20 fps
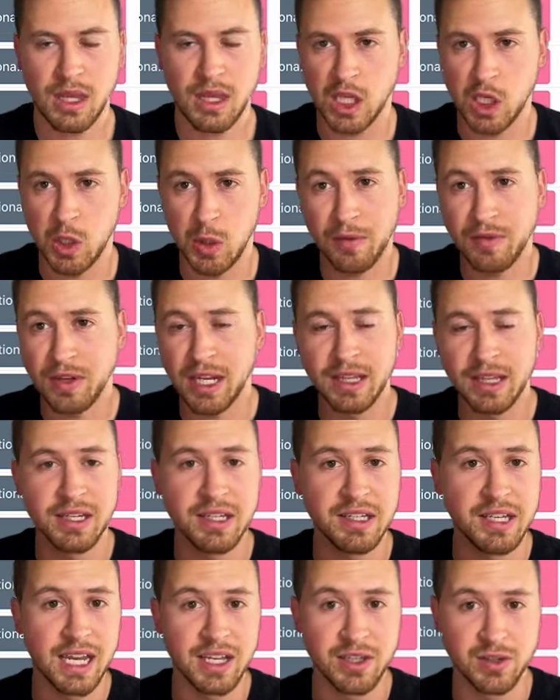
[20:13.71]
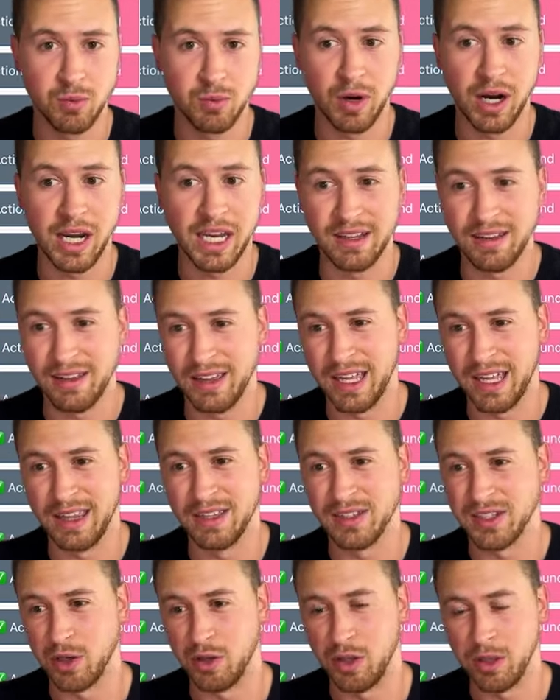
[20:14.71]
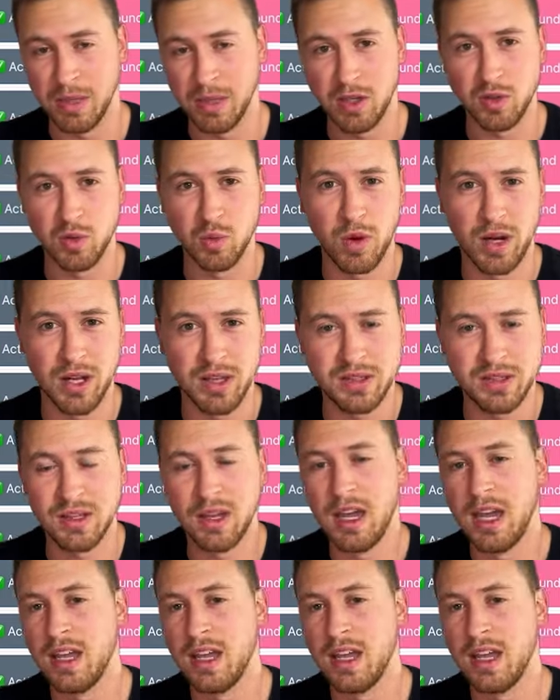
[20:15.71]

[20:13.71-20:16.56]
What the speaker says: you have to get the dates right and this can only be used once.